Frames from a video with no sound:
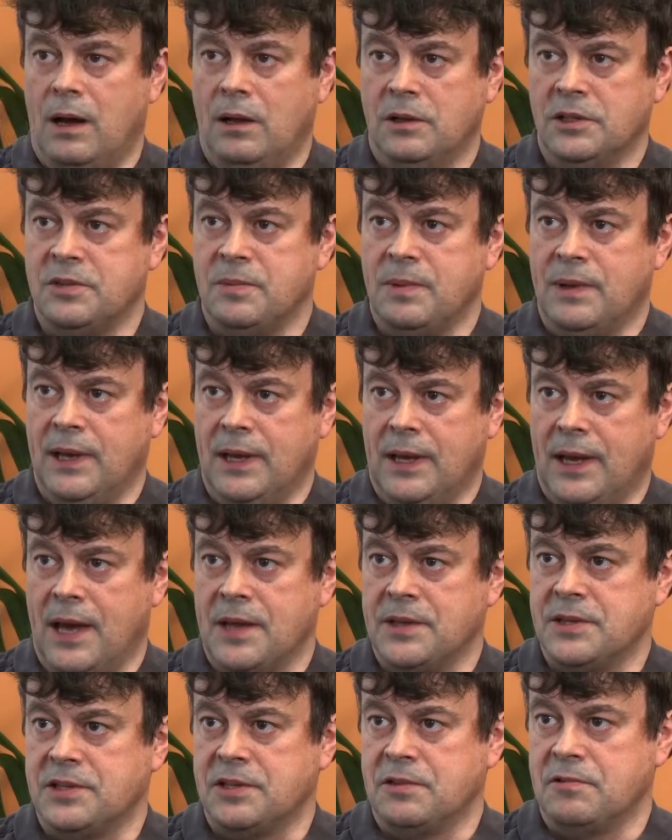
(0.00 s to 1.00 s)
Ultimately,
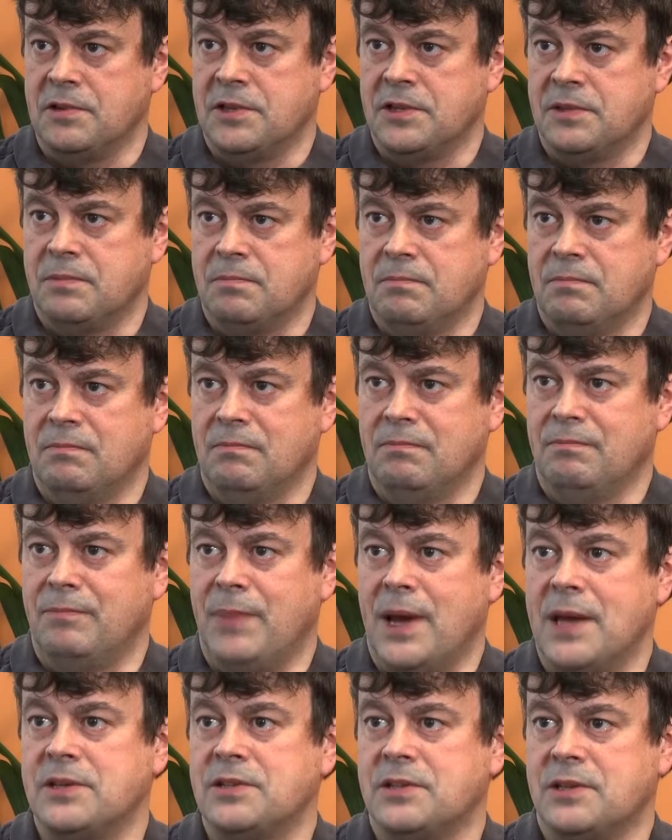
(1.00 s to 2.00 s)
cancer is
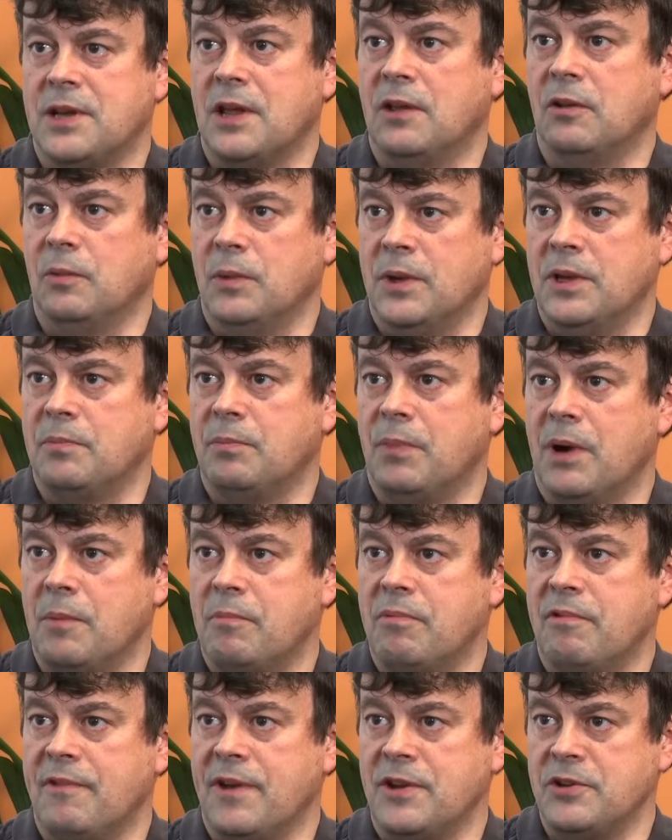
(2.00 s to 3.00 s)
best dealt with by
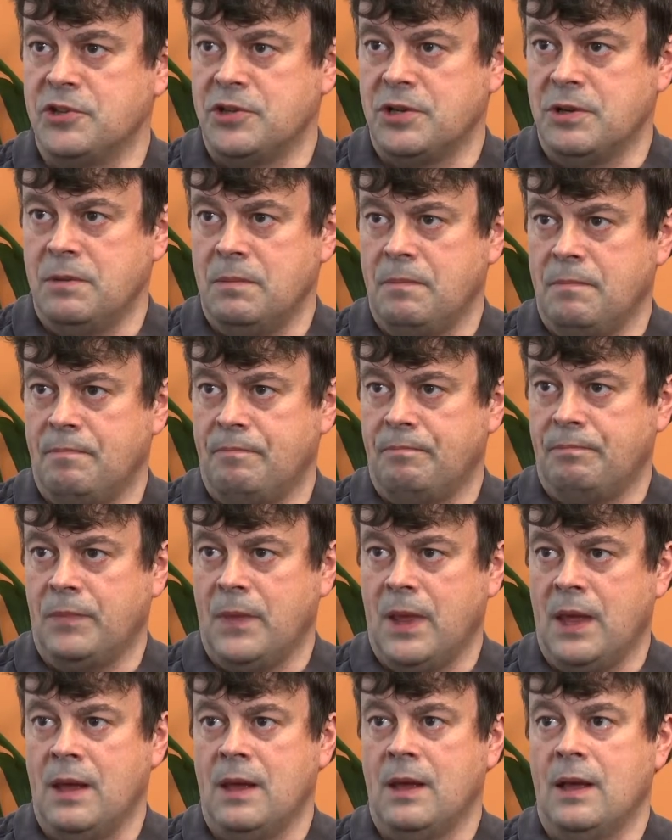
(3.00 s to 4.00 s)
prevention,
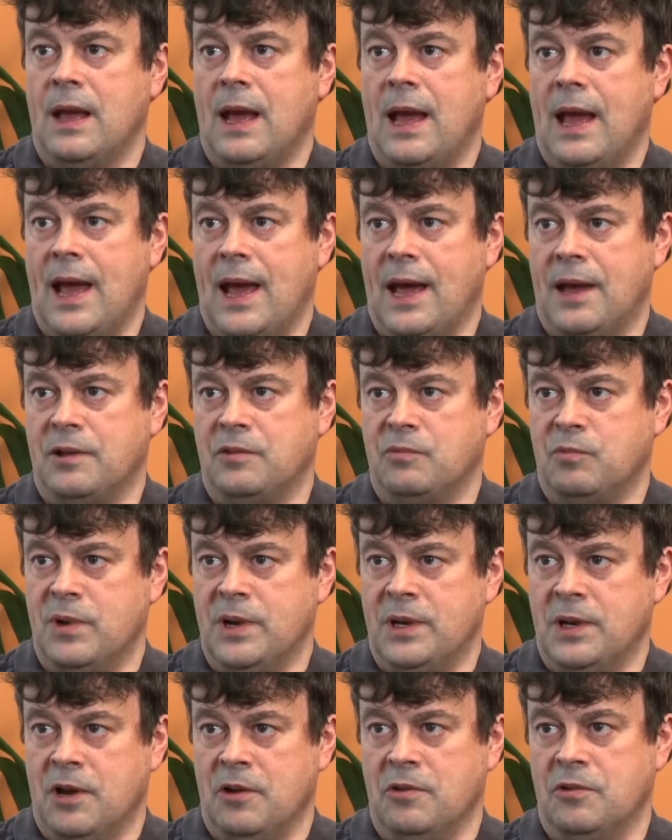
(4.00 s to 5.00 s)
and
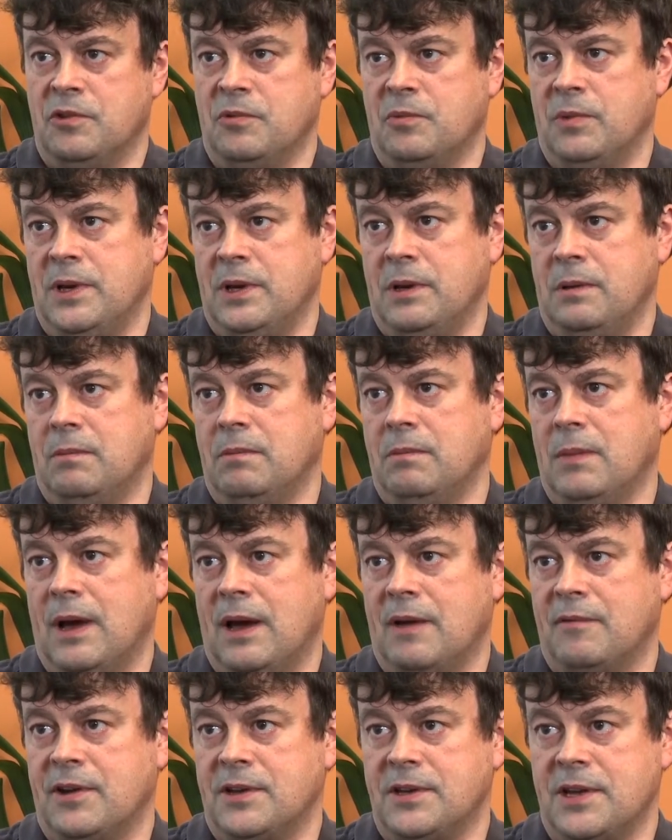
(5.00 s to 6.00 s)
we know that we
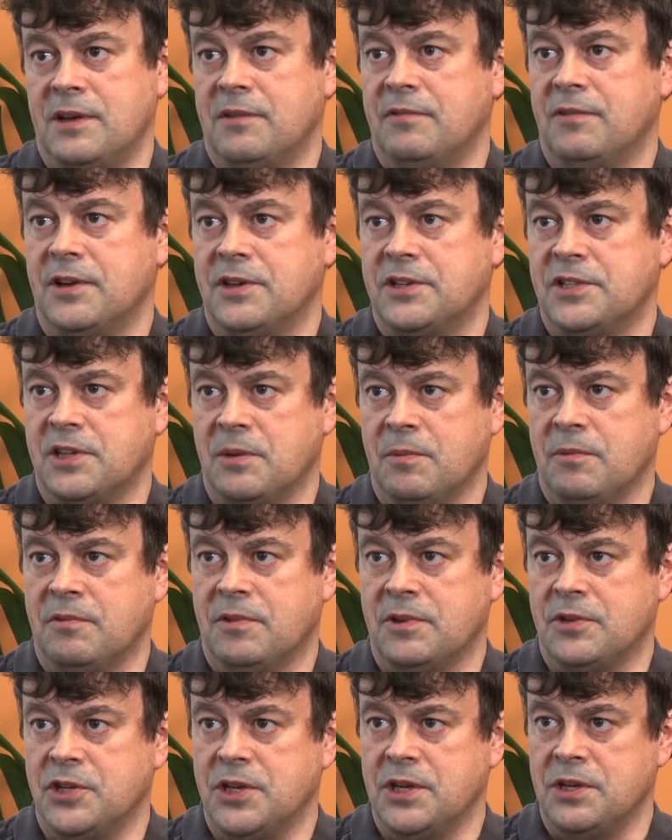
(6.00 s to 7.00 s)
have identified some of
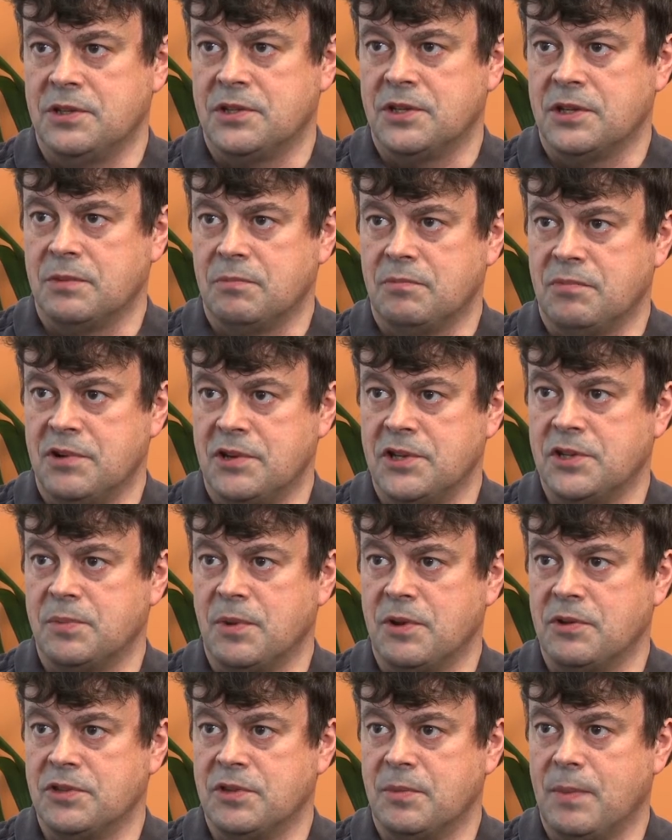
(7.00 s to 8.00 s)
the genes that
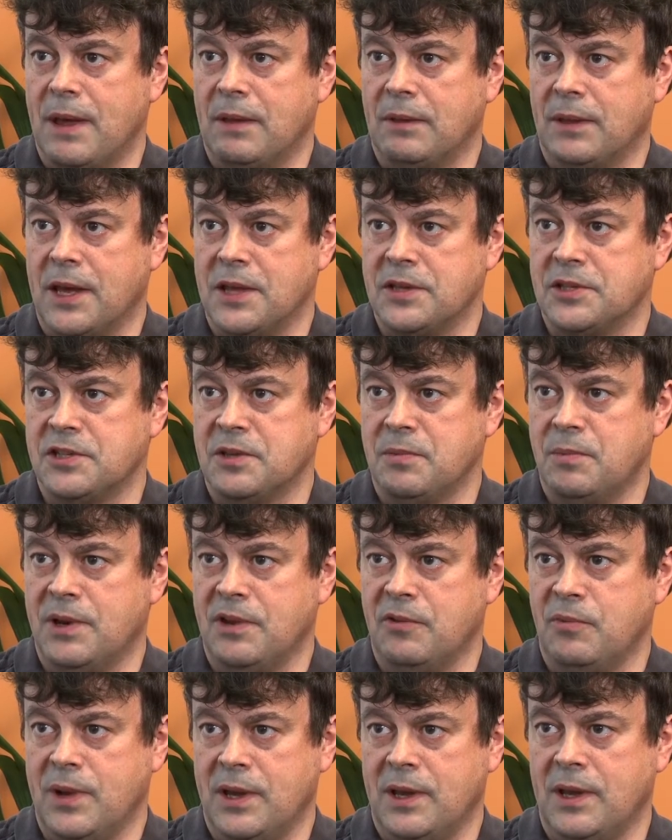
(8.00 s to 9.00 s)
predispose to bowel cancer, but
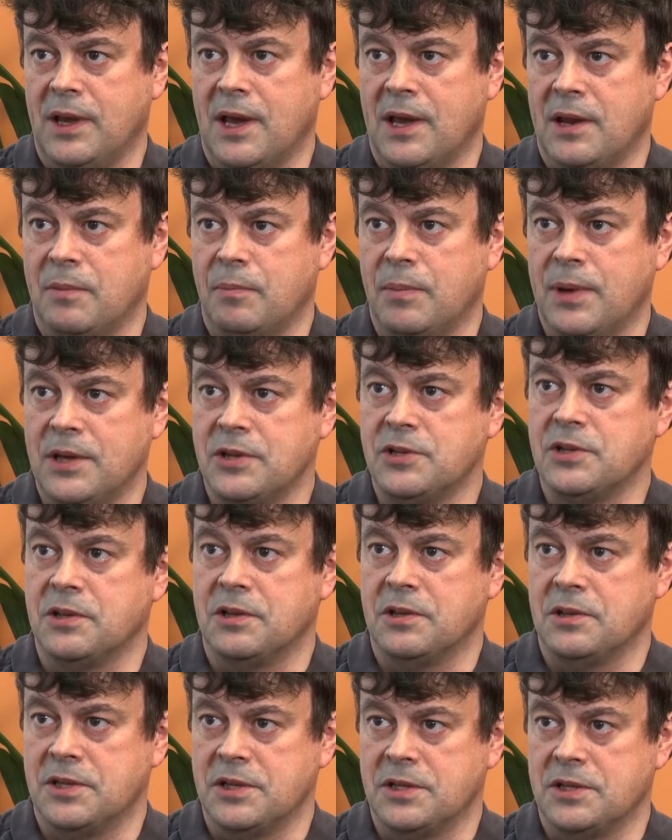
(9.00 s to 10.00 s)
if we can get a picture
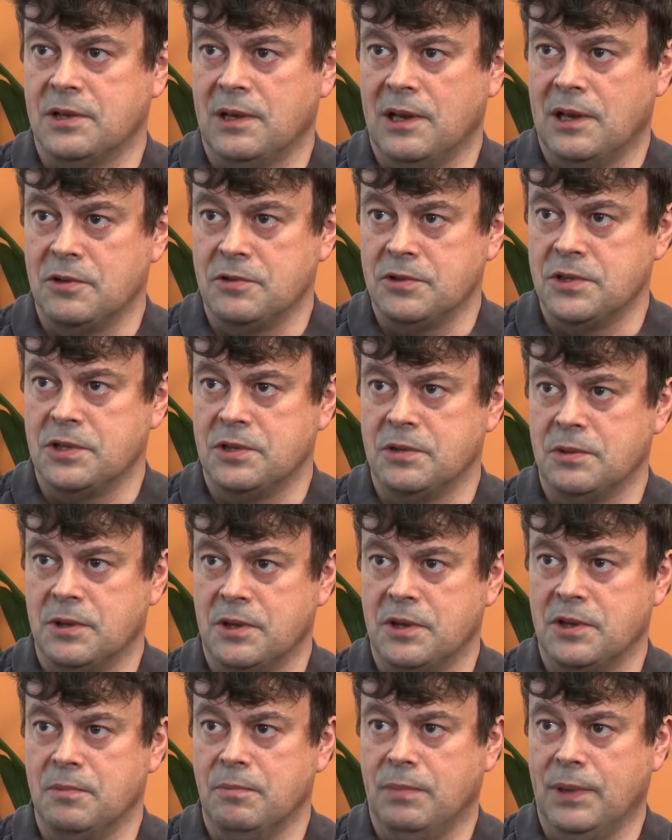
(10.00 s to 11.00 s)
that is closer to a
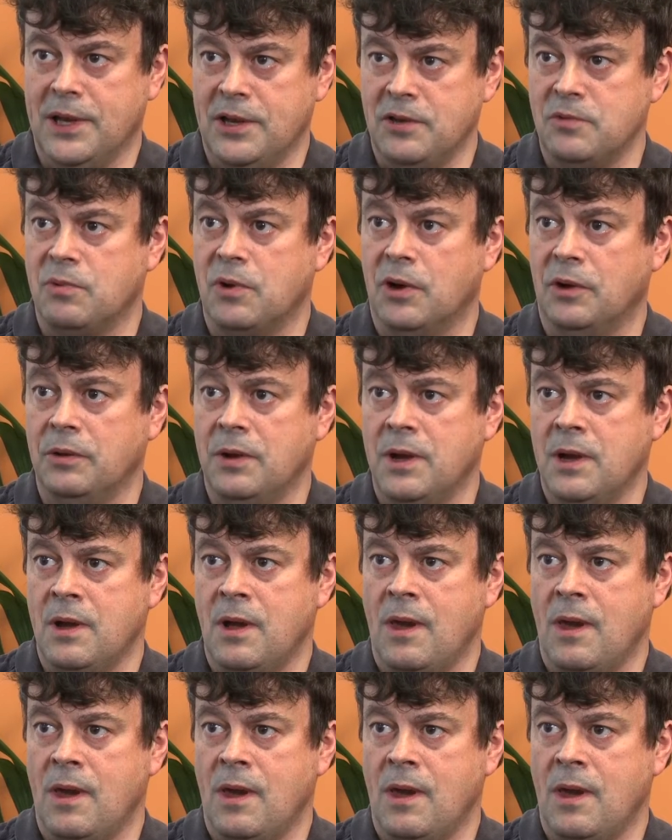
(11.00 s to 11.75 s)
complete one,